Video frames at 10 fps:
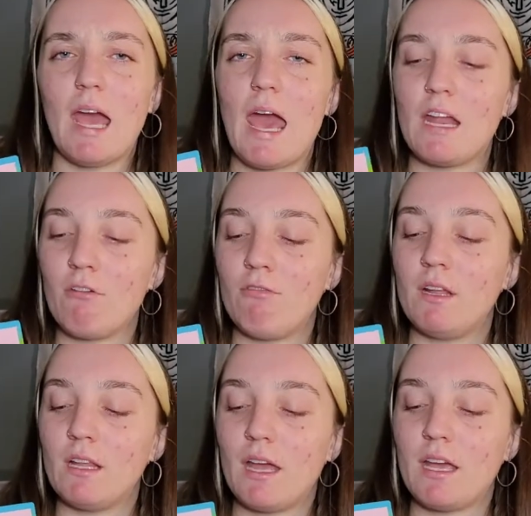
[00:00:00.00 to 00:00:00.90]
And I
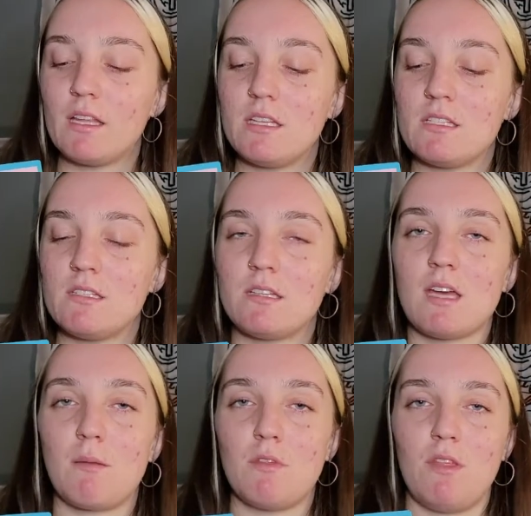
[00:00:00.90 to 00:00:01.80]
feel like this is a
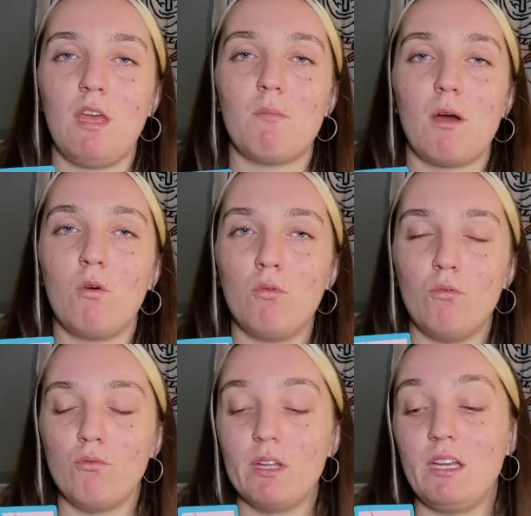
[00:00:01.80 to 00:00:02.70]
time to think about who
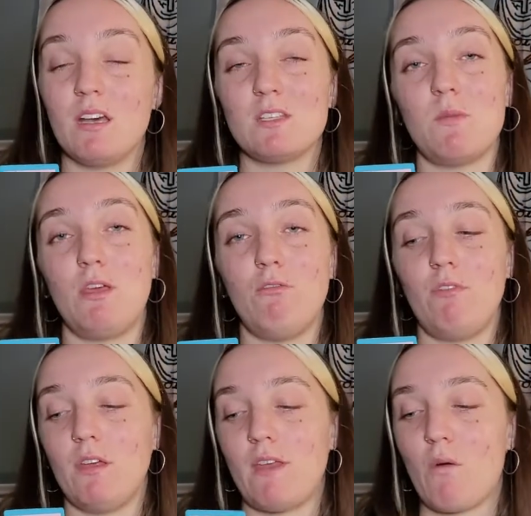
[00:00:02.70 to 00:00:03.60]
really does make you
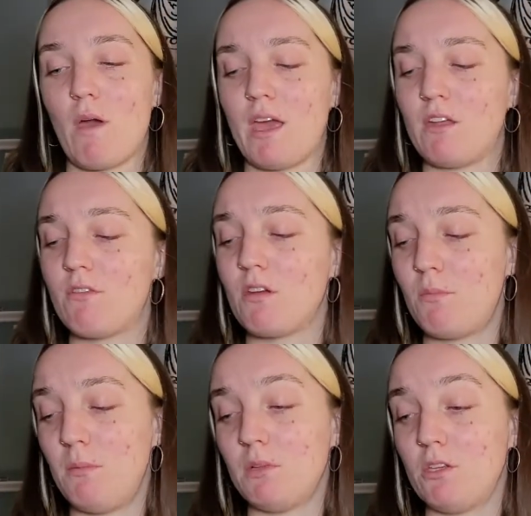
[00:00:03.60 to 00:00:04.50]
feel that way, and if there are
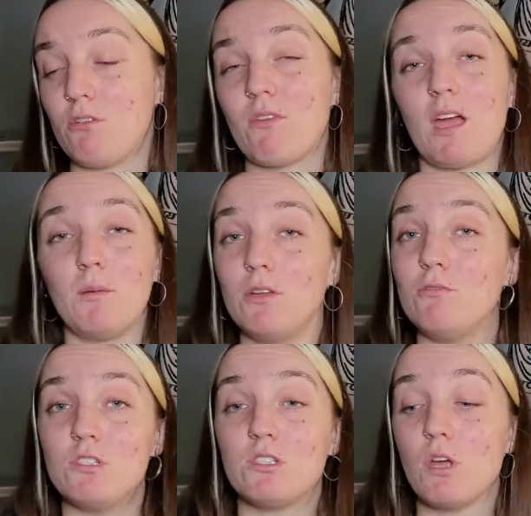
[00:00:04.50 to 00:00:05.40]
people in your environment
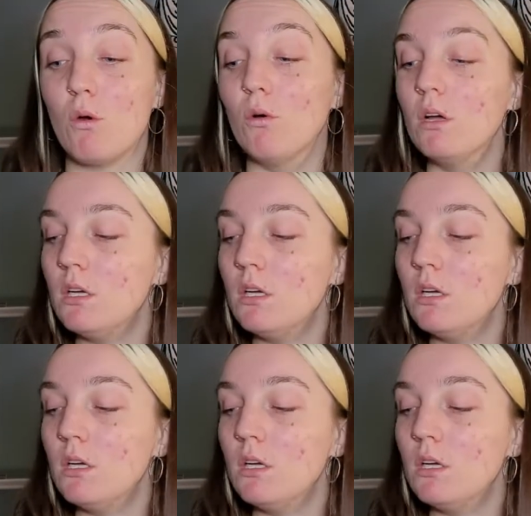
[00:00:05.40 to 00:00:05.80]
who just don't.